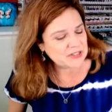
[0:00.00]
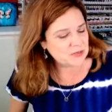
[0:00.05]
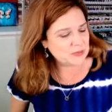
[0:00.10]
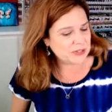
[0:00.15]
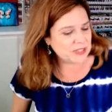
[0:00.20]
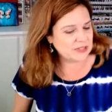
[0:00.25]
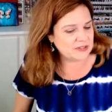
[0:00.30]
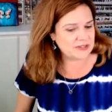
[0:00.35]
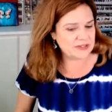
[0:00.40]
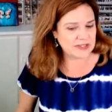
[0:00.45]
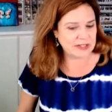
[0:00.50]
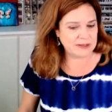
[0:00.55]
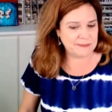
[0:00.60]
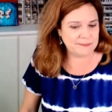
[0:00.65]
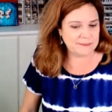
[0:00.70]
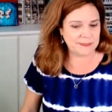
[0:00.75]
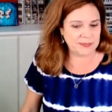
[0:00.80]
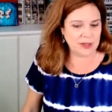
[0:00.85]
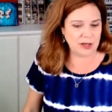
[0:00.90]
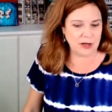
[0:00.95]
what I'll say.
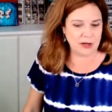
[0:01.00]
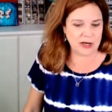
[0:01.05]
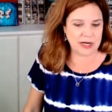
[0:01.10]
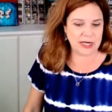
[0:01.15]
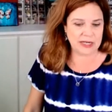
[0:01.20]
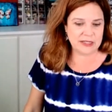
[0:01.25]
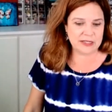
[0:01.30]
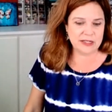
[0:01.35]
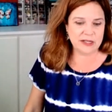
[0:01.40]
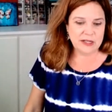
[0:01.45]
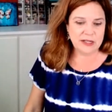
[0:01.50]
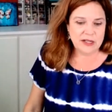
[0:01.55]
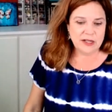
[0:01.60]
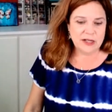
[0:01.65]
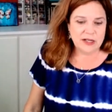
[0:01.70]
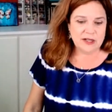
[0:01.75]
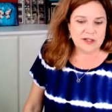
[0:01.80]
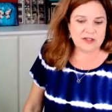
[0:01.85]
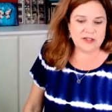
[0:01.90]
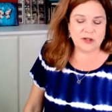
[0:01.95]
All right.
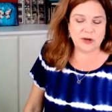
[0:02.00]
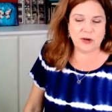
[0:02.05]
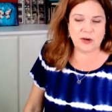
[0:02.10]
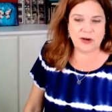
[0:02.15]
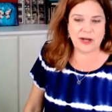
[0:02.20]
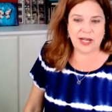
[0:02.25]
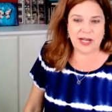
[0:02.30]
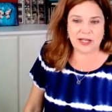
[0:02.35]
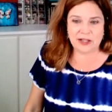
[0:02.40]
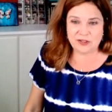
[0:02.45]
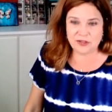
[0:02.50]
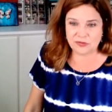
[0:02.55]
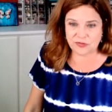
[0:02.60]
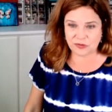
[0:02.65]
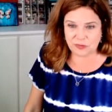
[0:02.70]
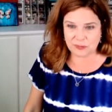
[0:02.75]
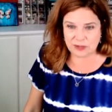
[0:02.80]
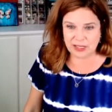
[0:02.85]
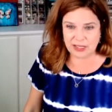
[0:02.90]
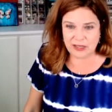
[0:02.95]
So as
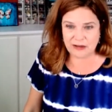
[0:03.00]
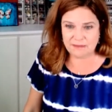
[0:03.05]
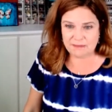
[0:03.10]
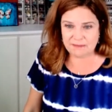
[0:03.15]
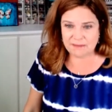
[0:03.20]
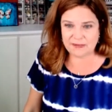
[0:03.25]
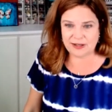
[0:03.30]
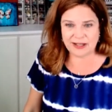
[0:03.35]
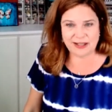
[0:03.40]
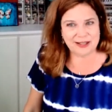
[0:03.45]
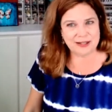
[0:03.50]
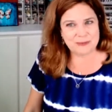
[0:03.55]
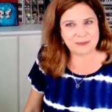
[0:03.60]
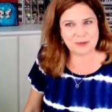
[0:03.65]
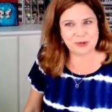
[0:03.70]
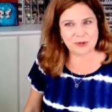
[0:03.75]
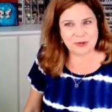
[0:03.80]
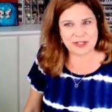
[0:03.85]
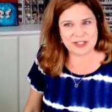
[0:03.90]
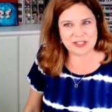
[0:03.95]
for me, I am
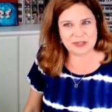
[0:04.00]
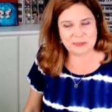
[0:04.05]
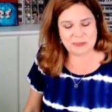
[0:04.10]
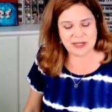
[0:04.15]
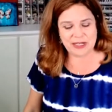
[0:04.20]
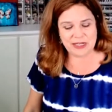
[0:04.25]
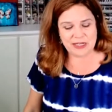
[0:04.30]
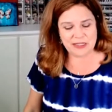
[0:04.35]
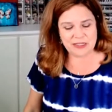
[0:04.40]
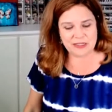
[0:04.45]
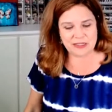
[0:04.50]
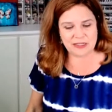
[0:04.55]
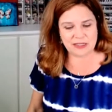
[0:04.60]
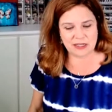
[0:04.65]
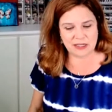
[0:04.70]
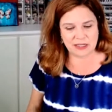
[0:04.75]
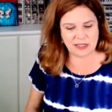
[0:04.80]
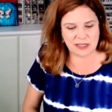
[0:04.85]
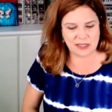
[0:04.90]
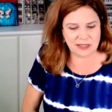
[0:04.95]
going to paint.
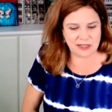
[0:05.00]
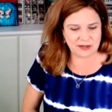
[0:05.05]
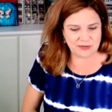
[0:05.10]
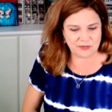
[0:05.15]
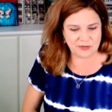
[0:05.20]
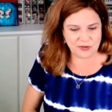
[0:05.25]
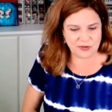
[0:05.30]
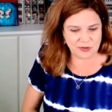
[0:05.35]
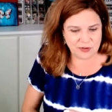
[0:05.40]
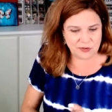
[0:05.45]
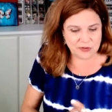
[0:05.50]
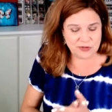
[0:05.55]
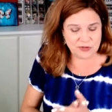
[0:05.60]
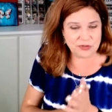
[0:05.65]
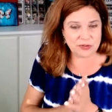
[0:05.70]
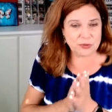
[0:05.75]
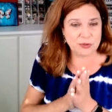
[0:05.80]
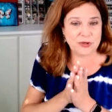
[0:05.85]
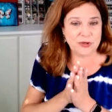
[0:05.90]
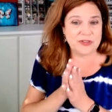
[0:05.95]
For those
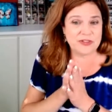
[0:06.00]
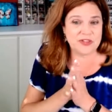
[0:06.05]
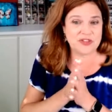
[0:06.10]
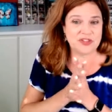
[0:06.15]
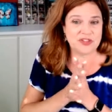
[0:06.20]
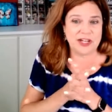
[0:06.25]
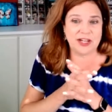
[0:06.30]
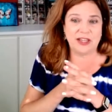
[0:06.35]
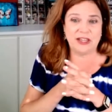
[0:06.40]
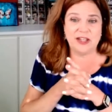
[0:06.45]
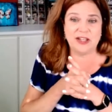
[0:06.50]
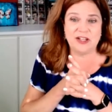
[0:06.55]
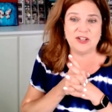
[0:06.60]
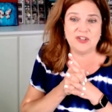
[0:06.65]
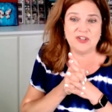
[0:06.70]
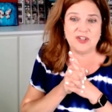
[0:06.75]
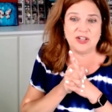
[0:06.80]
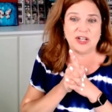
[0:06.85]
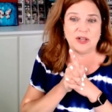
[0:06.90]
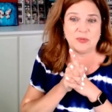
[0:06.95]
who are in the
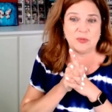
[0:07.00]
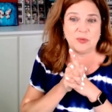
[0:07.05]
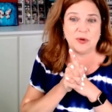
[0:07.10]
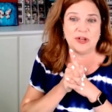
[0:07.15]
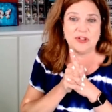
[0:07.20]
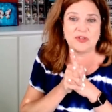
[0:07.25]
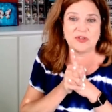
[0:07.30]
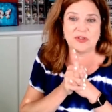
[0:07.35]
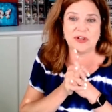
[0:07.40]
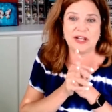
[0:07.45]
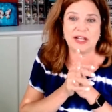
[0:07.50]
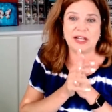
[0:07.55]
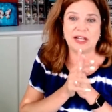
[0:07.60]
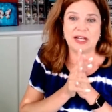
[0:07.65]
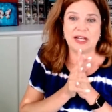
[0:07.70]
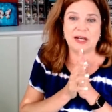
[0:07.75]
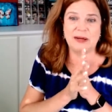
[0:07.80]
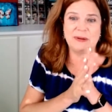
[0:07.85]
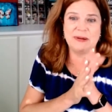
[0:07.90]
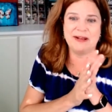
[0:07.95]
challenge and wondering
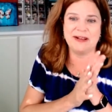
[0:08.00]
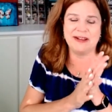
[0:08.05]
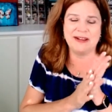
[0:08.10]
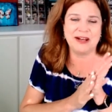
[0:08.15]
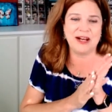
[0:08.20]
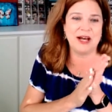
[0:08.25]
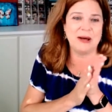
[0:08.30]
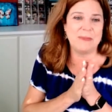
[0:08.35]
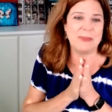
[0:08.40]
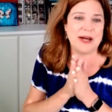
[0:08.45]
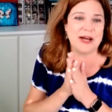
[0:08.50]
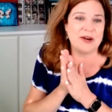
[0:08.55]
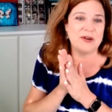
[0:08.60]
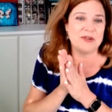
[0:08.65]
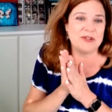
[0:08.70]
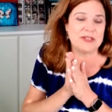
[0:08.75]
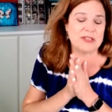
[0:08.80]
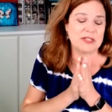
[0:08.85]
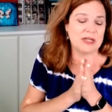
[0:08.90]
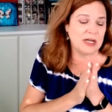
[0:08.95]

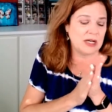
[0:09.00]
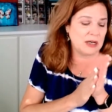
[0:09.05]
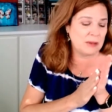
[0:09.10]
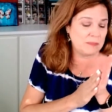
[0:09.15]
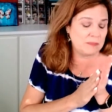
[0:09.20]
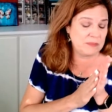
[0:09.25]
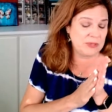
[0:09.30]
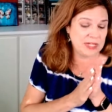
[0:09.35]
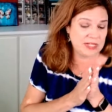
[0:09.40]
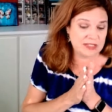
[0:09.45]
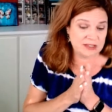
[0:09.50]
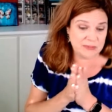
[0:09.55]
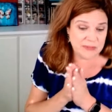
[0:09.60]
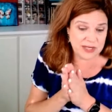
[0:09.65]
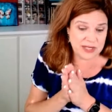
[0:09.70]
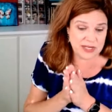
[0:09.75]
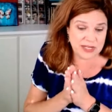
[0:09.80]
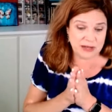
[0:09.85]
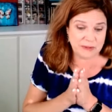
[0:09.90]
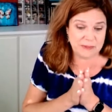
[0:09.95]
about mixed
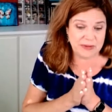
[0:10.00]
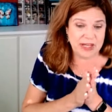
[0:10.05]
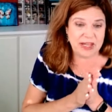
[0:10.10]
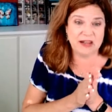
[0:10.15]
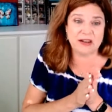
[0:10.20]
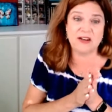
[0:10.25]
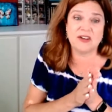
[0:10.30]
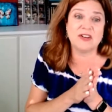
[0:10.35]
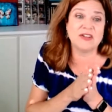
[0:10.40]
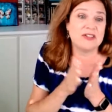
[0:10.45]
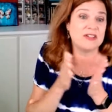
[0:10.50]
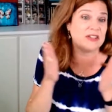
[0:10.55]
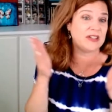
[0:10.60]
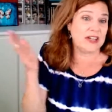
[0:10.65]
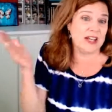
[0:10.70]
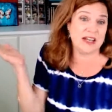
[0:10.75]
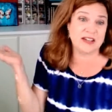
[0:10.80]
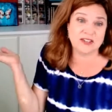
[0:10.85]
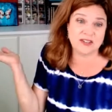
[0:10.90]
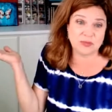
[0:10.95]
media makers,
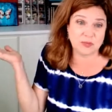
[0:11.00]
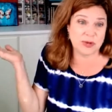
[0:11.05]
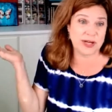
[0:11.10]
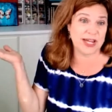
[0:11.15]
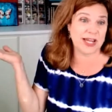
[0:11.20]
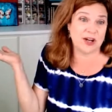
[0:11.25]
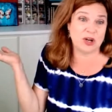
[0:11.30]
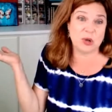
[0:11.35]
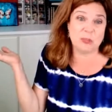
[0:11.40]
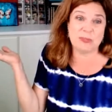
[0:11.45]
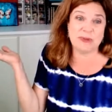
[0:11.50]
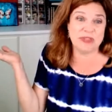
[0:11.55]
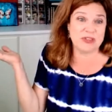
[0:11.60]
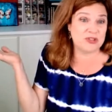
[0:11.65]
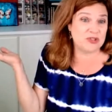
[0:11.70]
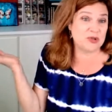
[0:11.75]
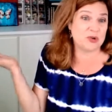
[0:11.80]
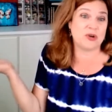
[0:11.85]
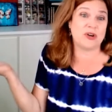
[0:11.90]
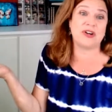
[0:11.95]
yes, we had opened the
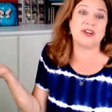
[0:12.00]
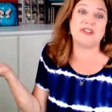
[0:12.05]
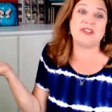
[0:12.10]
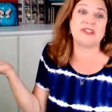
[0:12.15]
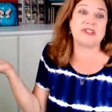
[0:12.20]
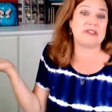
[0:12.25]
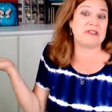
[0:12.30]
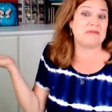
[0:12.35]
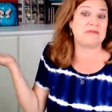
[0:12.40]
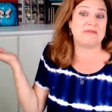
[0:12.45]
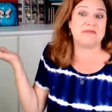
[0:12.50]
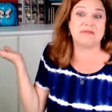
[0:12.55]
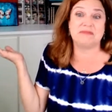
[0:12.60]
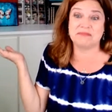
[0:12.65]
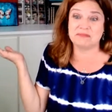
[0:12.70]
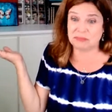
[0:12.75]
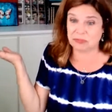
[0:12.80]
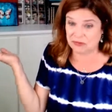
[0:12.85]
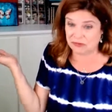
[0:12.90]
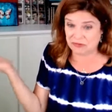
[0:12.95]
doors
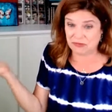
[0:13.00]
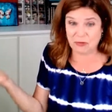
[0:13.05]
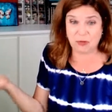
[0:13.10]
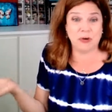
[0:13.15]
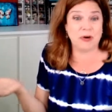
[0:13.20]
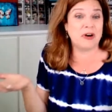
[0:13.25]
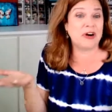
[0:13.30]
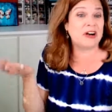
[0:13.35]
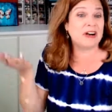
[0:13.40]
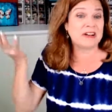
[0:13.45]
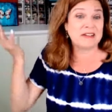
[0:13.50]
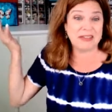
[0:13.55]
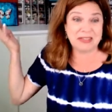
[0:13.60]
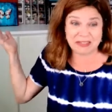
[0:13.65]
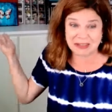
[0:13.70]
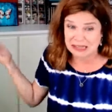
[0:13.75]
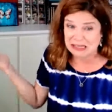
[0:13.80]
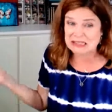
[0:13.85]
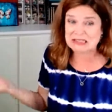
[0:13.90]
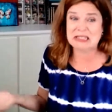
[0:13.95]
before
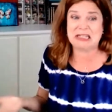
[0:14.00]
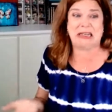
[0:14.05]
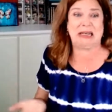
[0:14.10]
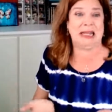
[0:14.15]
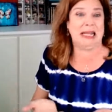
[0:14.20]
things had